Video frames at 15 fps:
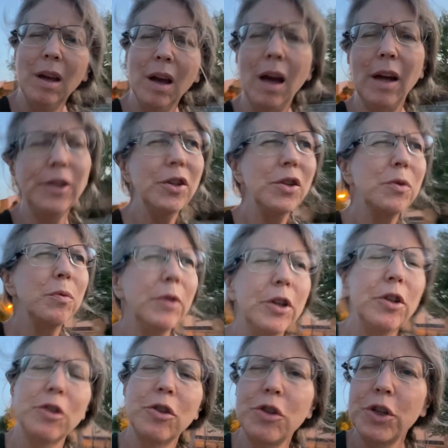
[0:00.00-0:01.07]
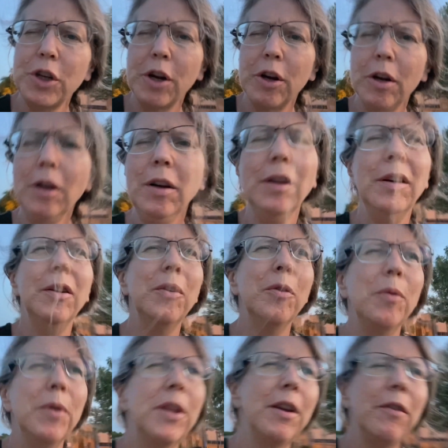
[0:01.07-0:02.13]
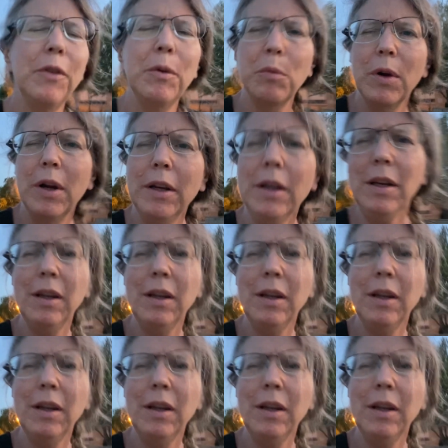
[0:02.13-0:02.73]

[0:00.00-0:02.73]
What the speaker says: I just wanted to share with everyone.